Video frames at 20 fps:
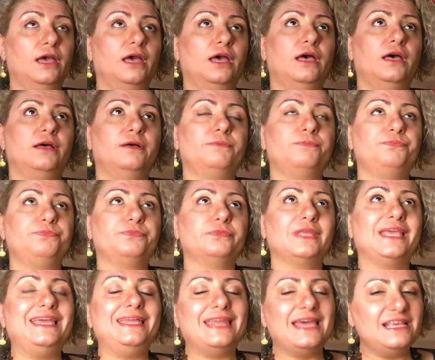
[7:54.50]
Um,
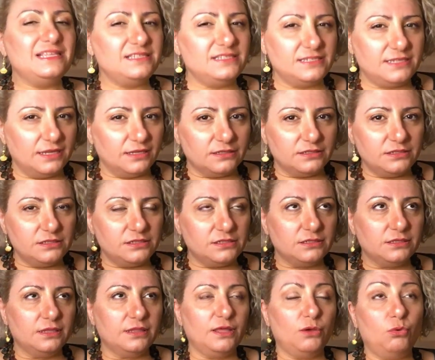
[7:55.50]
in
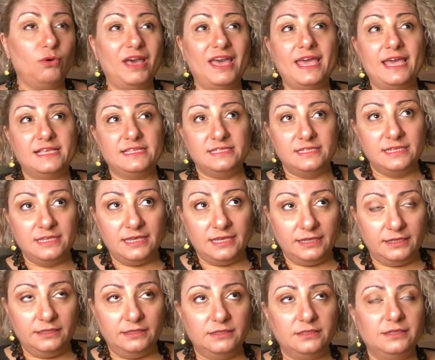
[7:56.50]
essence, the way I
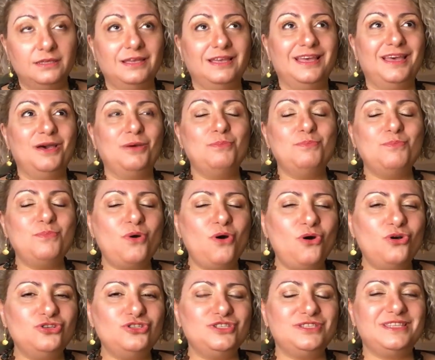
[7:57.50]
see it,
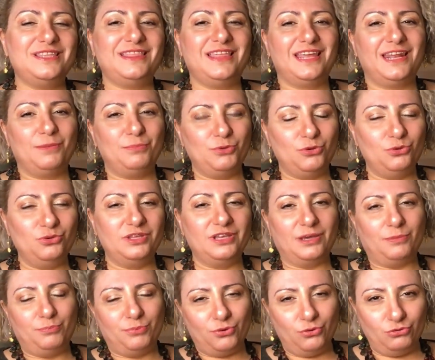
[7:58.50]
most therapeutic
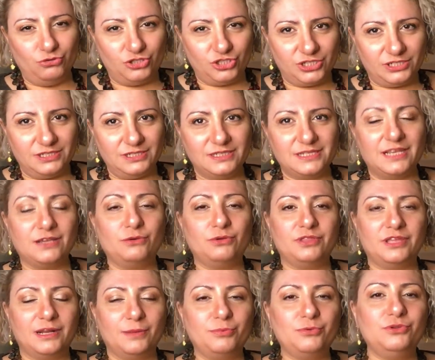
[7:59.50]
approaches,
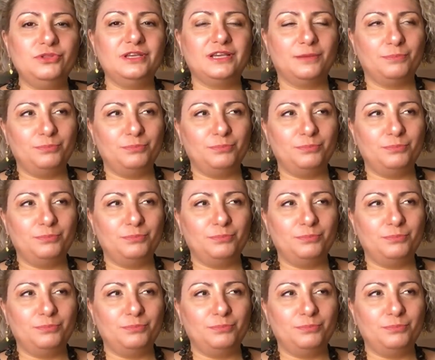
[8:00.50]
psychotherapeutic